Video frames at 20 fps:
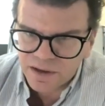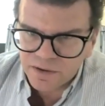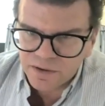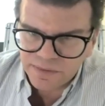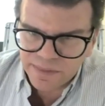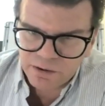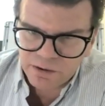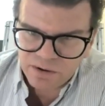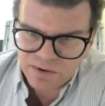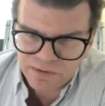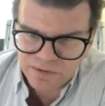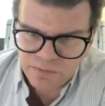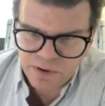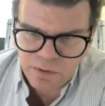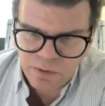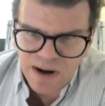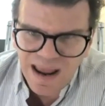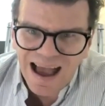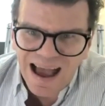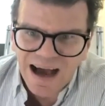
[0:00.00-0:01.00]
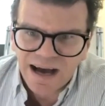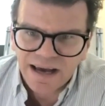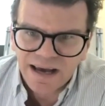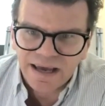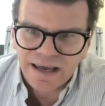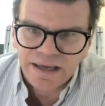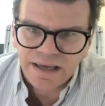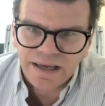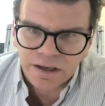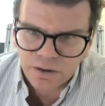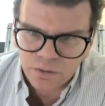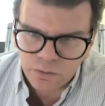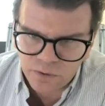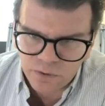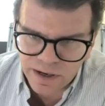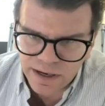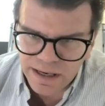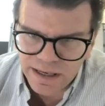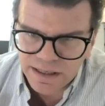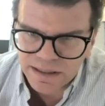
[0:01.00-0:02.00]
there is a very high
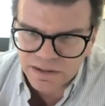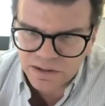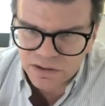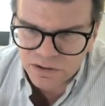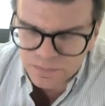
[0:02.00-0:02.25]
rate